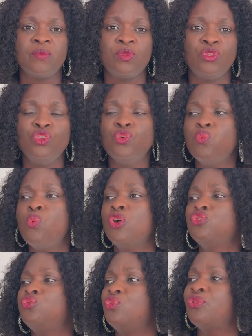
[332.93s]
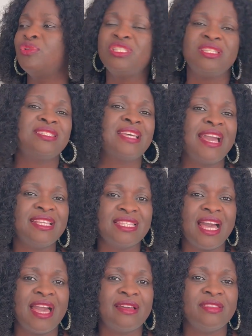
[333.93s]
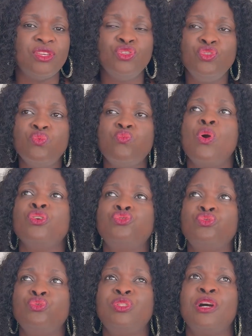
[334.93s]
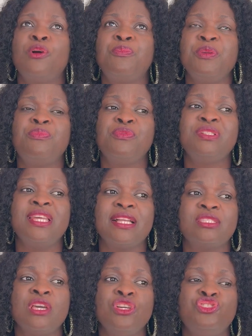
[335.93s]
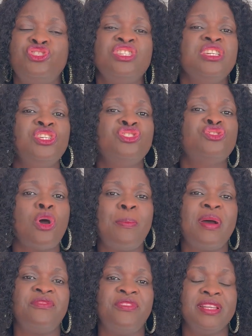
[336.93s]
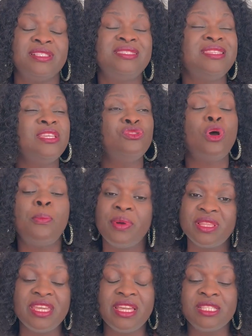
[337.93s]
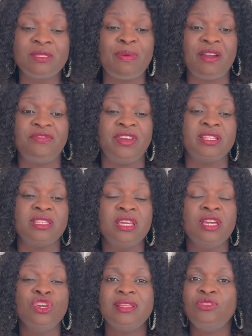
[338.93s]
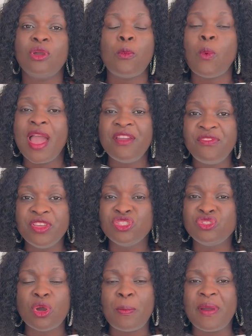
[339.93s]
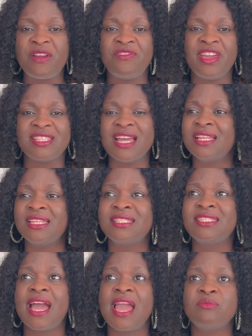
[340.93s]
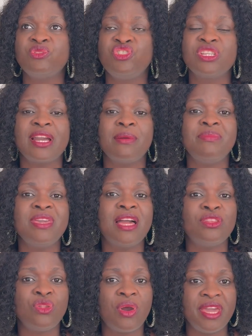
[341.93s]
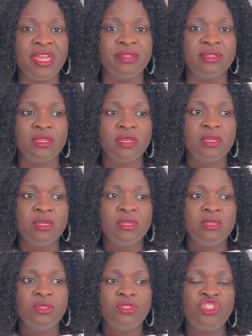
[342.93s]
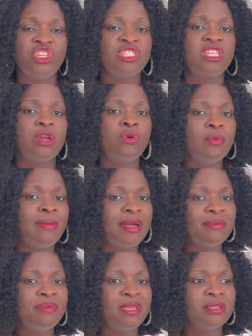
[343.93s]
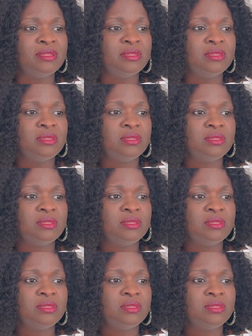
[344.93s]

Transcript: You want to criticize her. You want to tell people that she is not perfect. See, nobody is perfect. Your wife is not perfect, and at times she can be annoying. She's a human being.